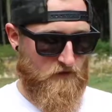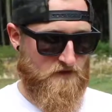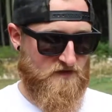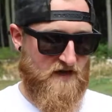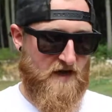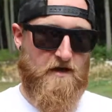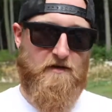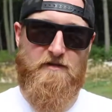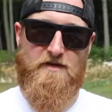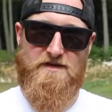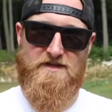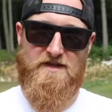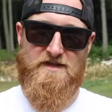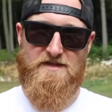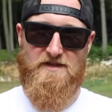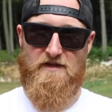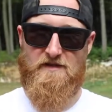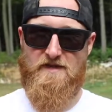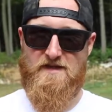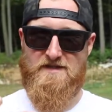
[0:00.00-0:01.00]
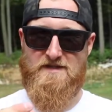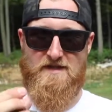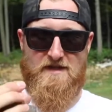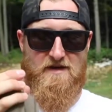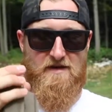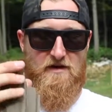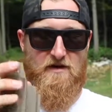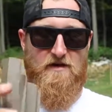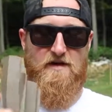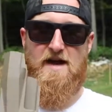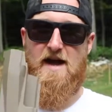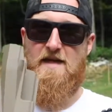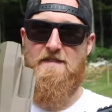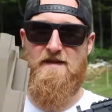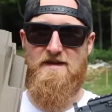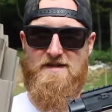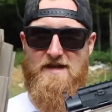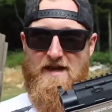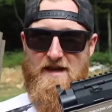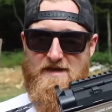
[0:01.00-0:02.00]
The tolerances on this thing are not
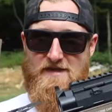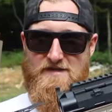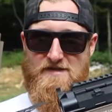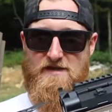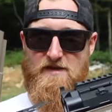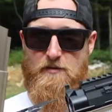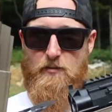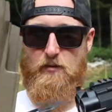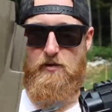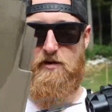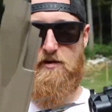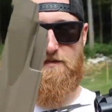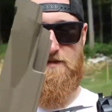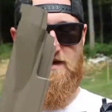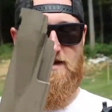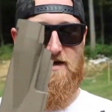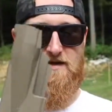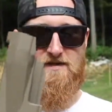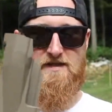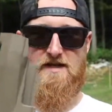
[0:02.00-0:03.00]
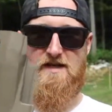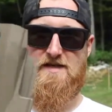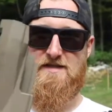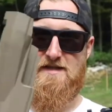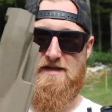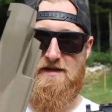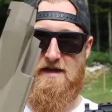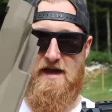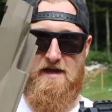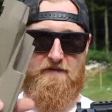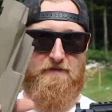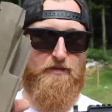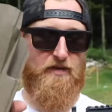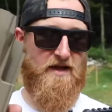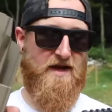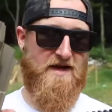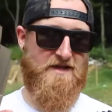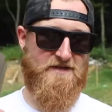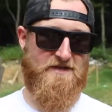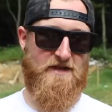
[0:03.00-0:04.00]
the tightest in the world because it is a lot of
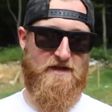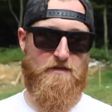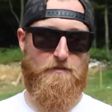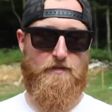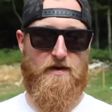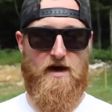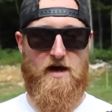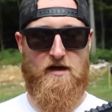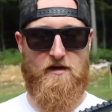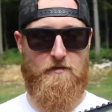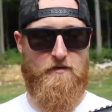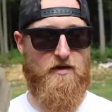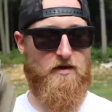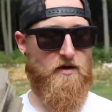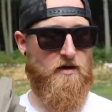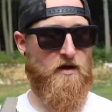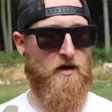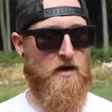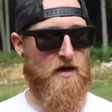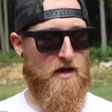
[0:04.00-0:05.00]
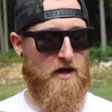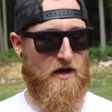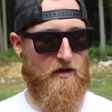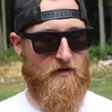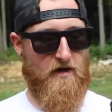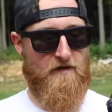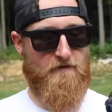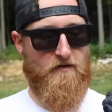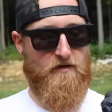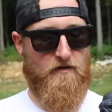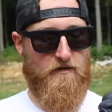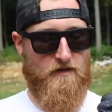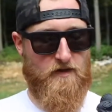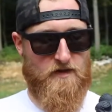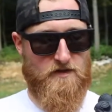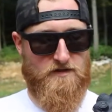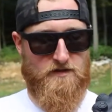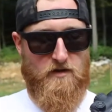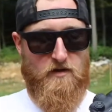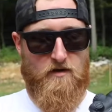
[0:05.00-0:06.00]
plastic and polymer. However,
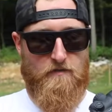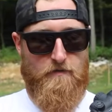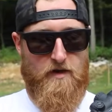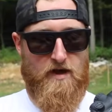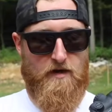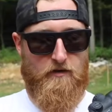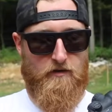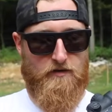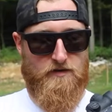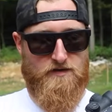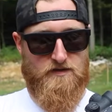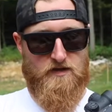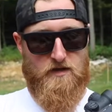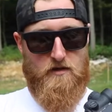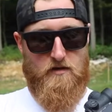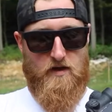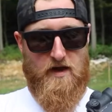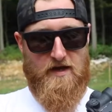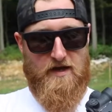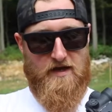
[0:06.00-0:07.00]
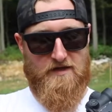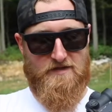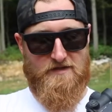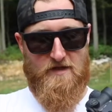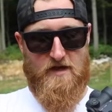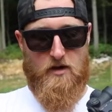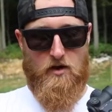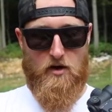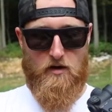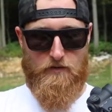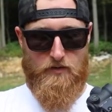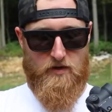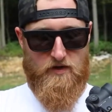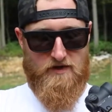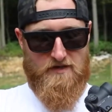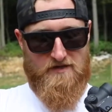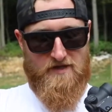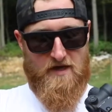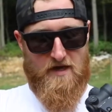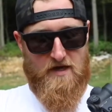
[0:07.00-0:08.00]
these are metal, so I guess they are
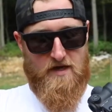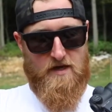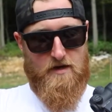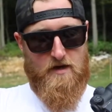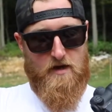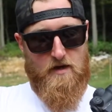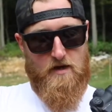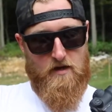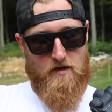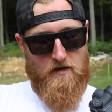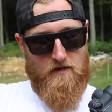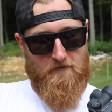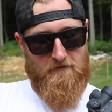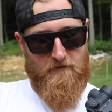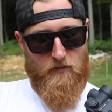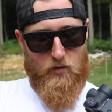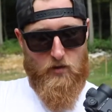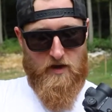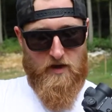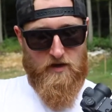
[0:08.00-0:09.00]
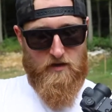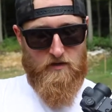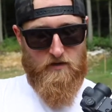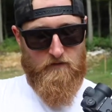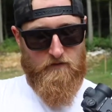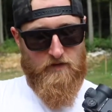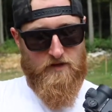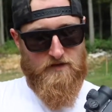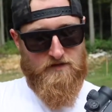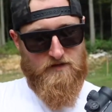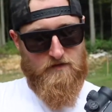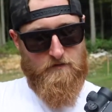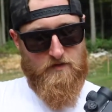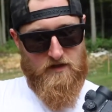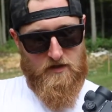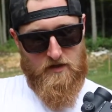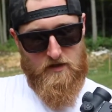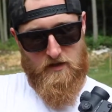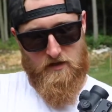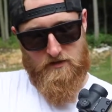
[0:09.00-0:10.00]
pretty tight for a good reason,
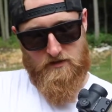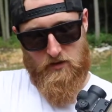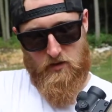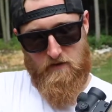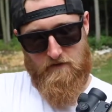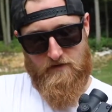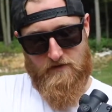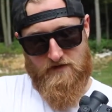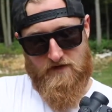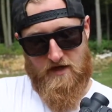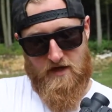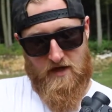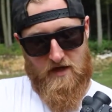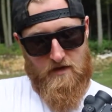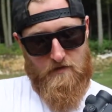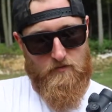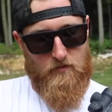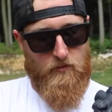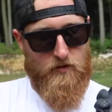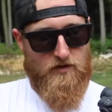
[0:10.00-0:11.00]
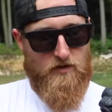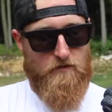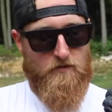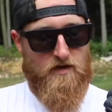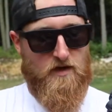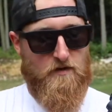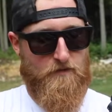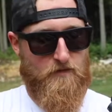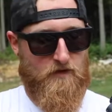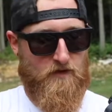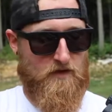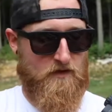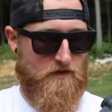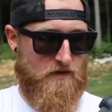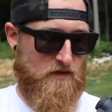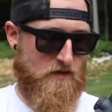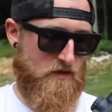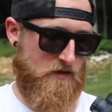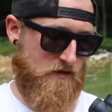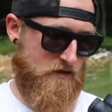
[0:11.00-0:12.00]
because over time, when you manipulate
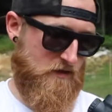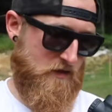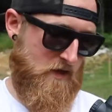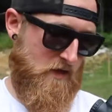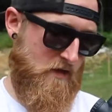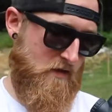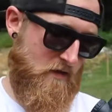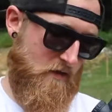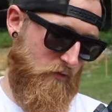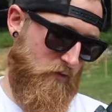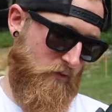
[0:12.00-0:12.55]
these, they